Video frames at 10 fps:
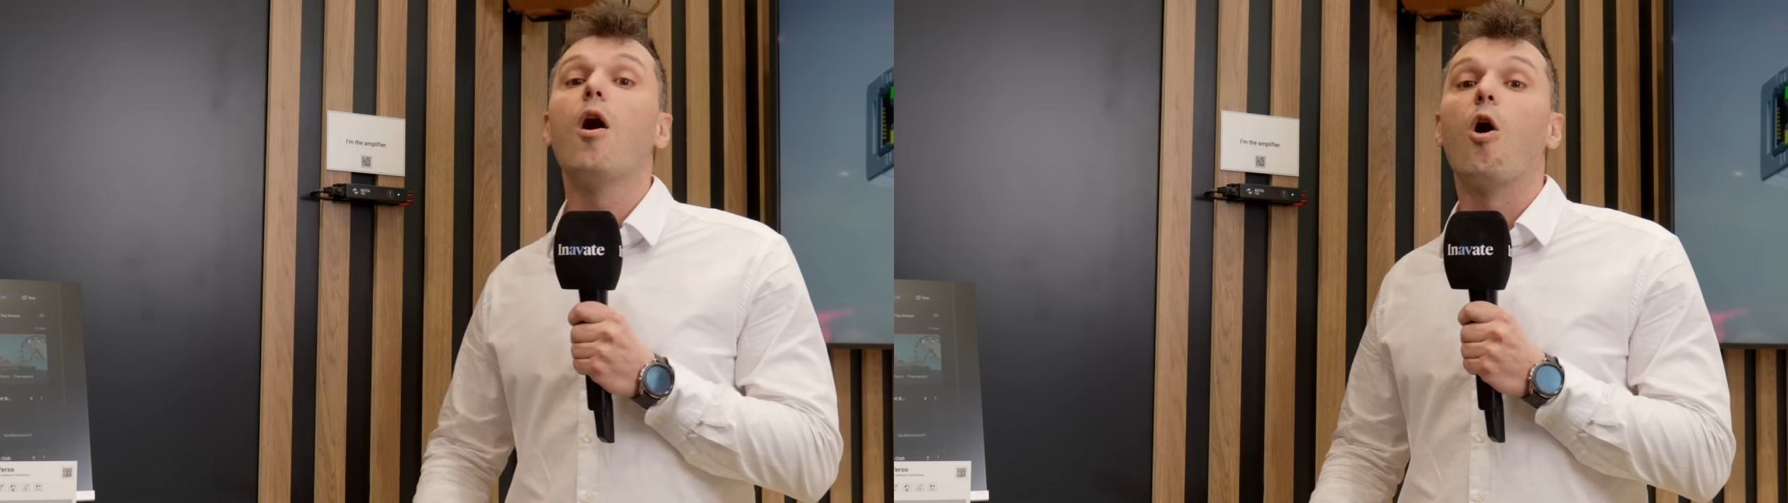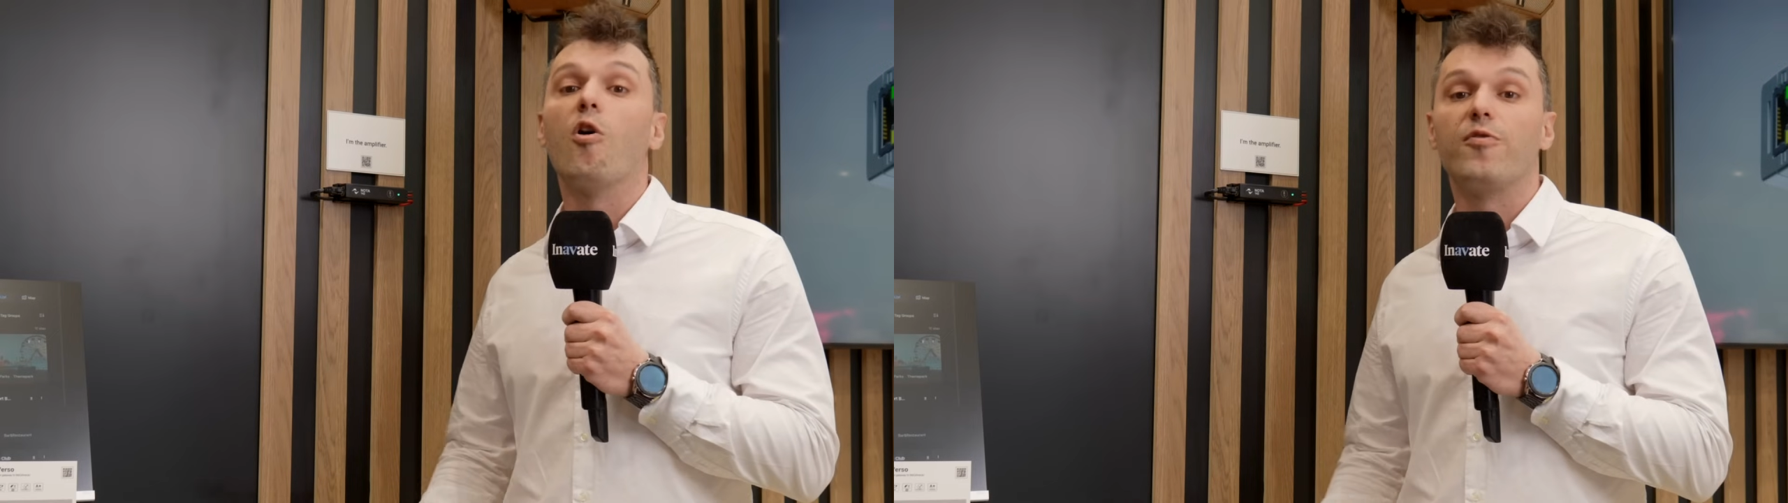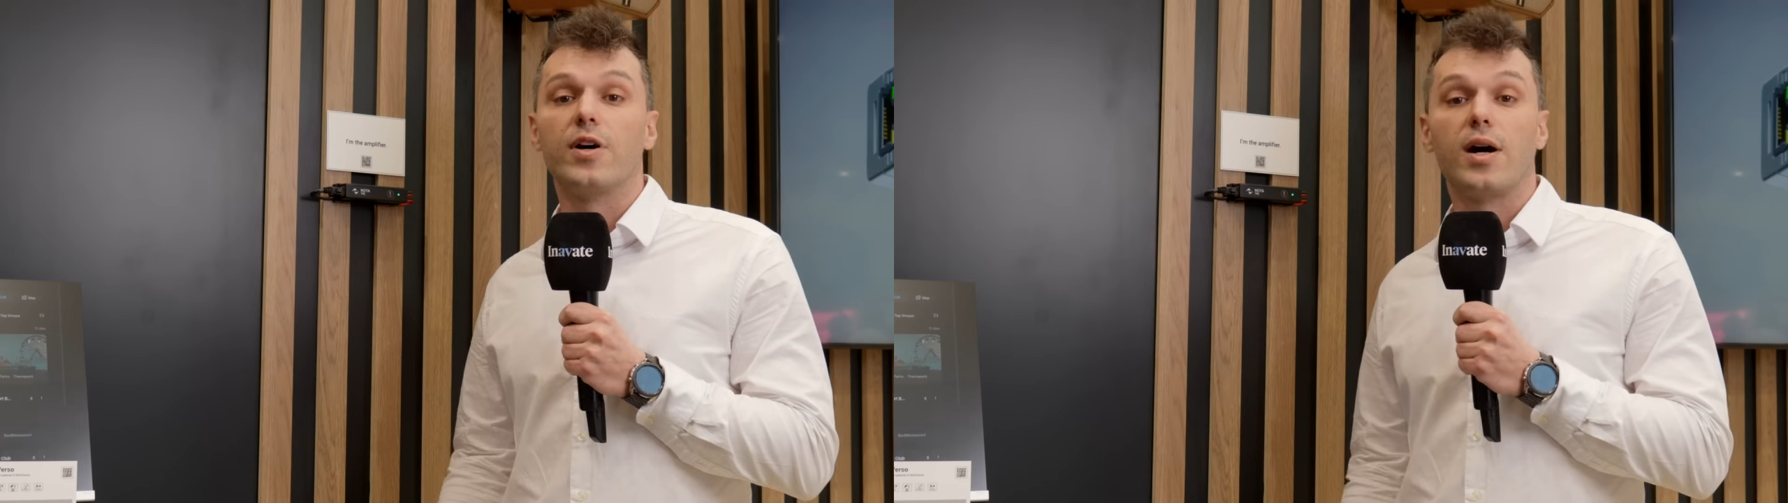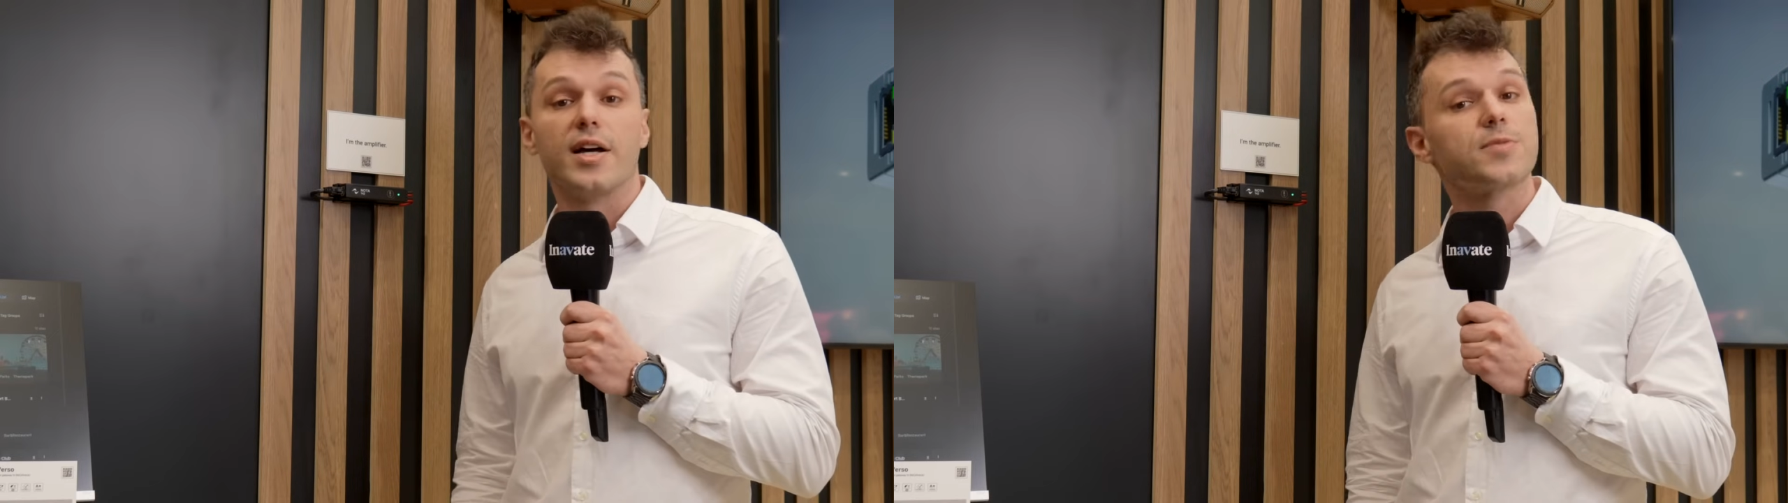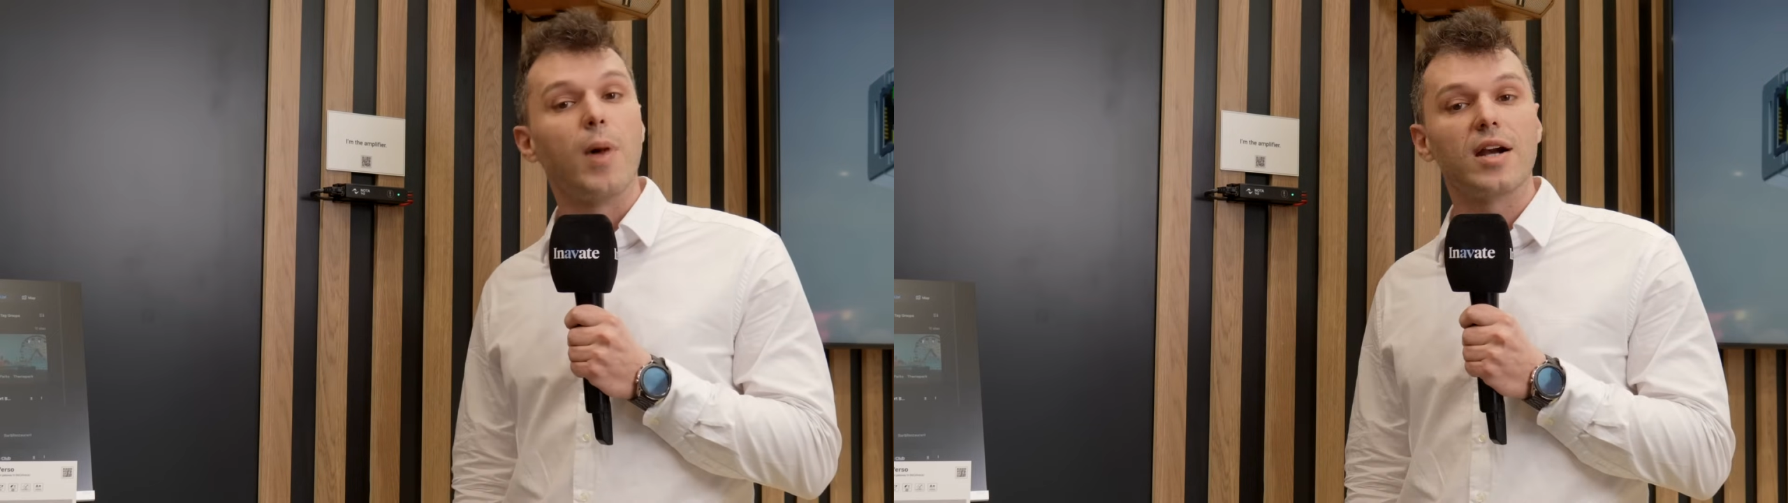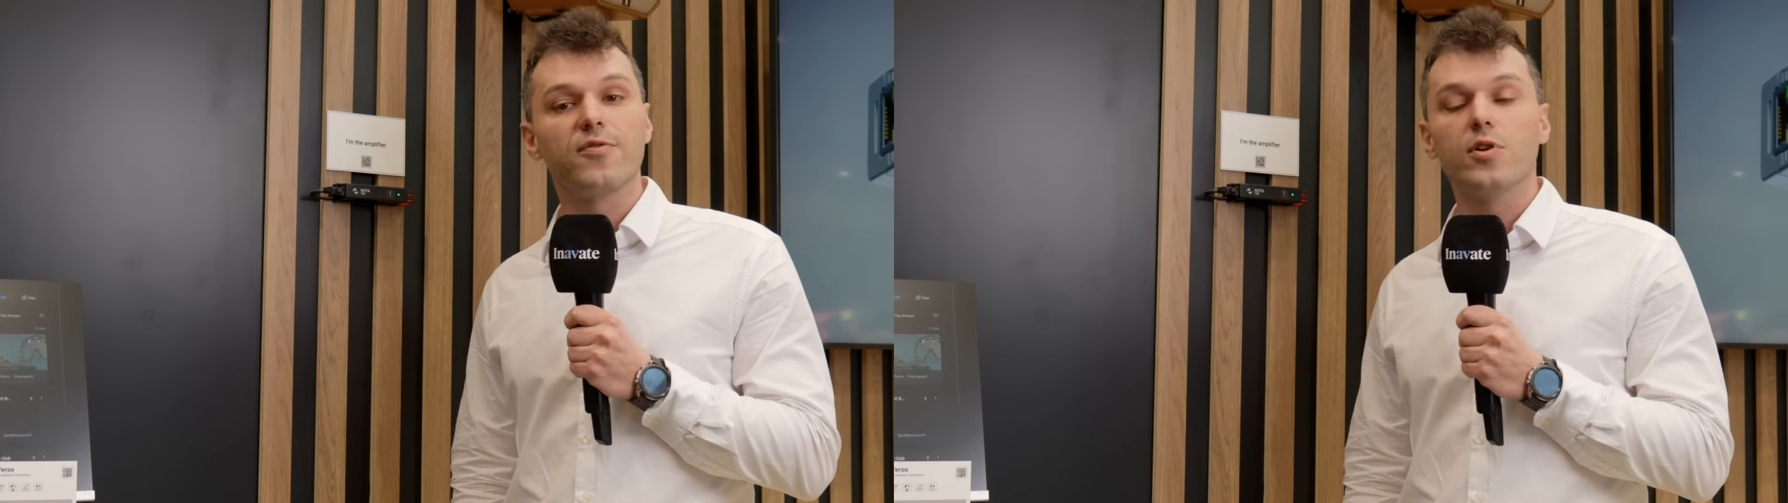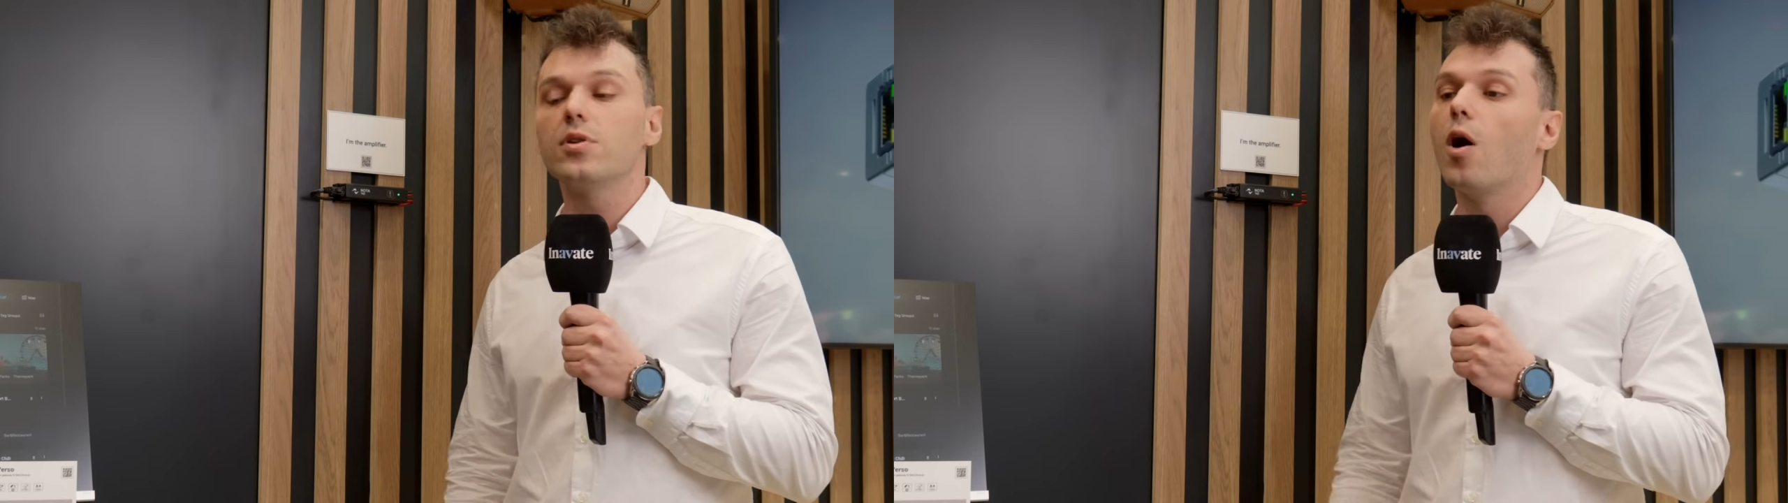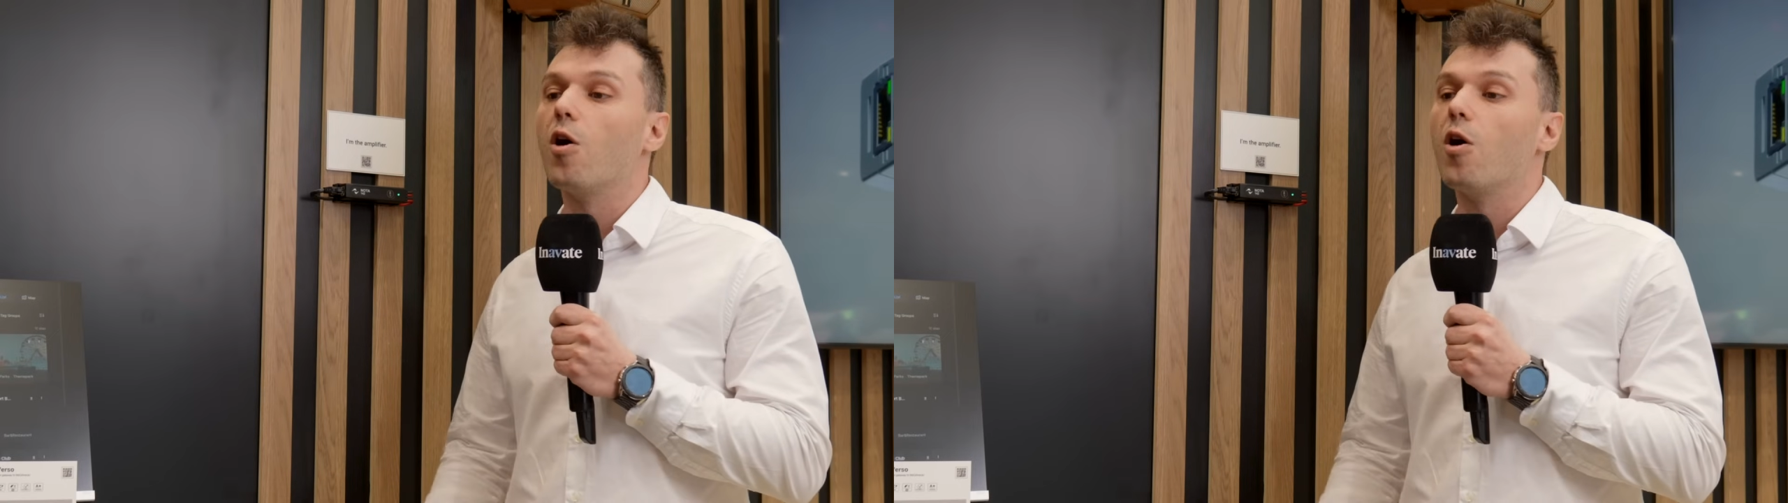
of uh, a smartphone,